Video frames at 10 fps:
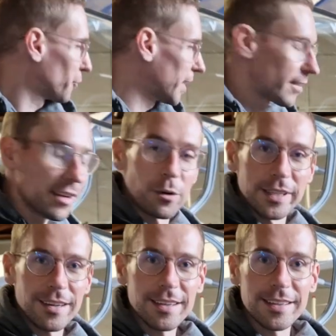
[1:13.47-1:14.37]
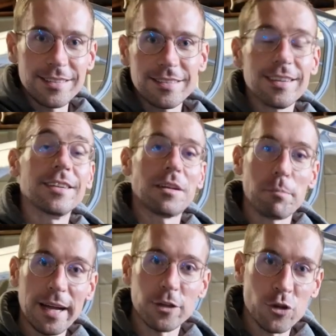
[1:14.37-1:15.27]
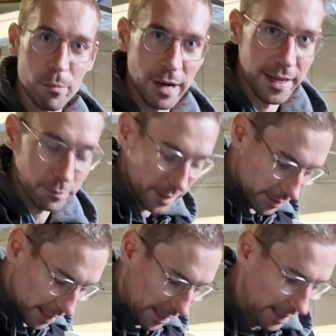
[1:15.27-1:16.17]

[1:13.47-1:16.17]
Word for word: the interior is the baggage compartment.